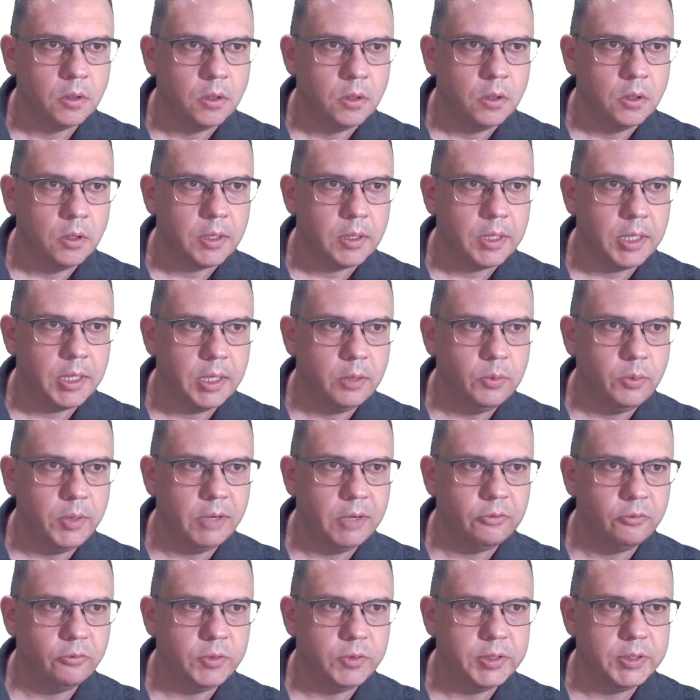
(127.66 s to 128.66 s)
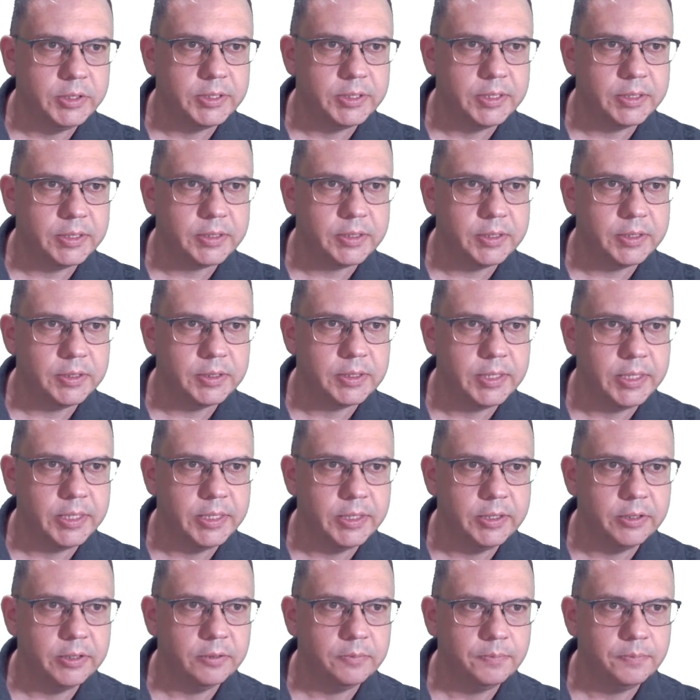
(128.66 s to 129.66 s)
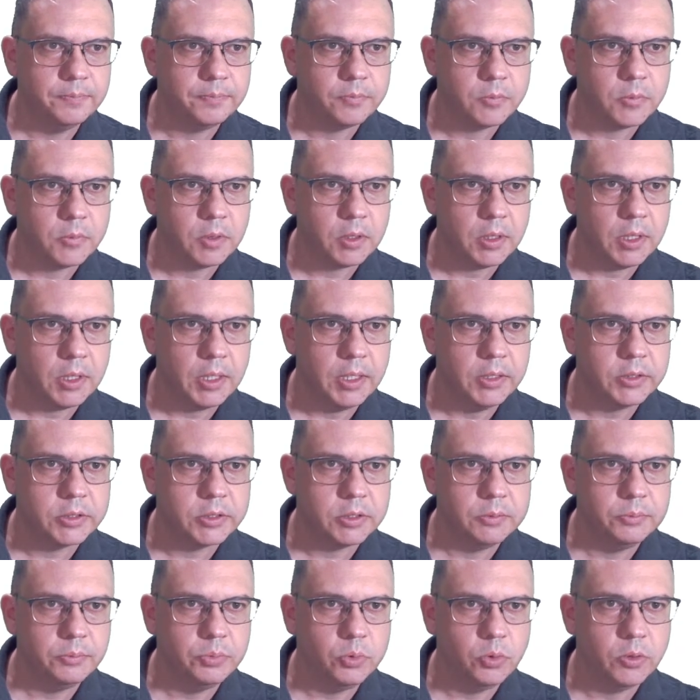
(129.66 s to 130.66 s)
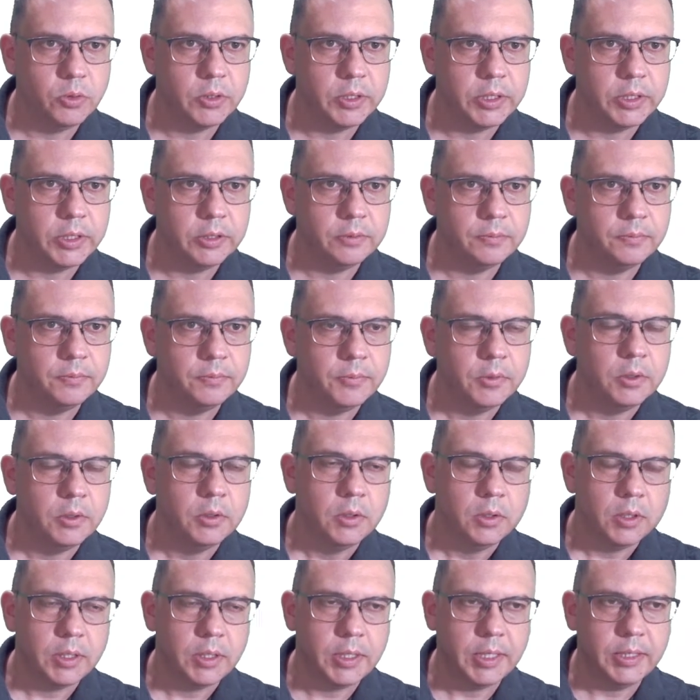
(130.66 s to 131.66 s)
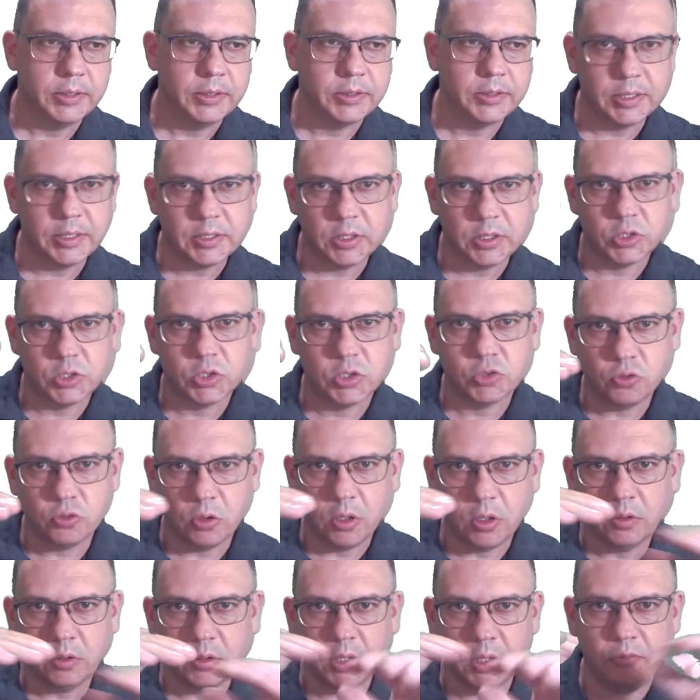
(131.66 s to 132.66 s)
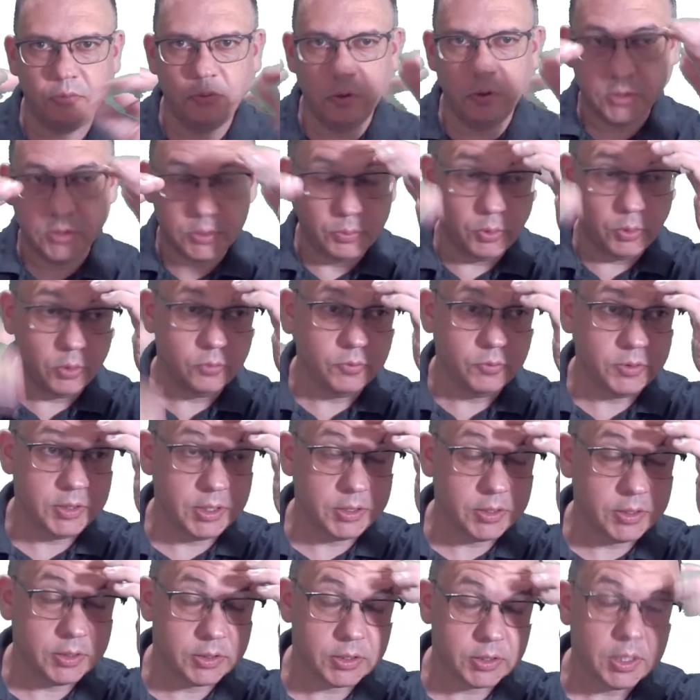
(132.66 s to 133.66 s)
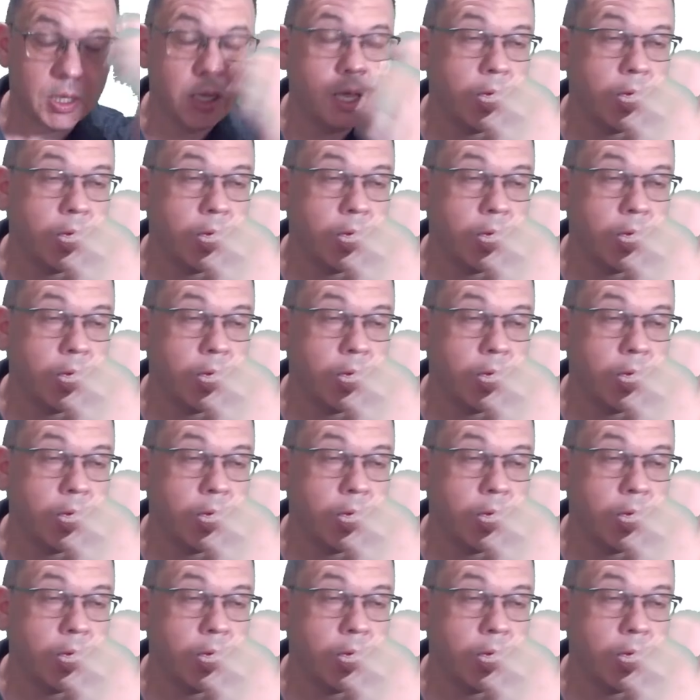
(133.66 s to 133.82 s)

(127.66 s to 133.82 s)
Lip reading: Okay, we have a resistance here and support here. Okay, so that's a strong level of support and resistance.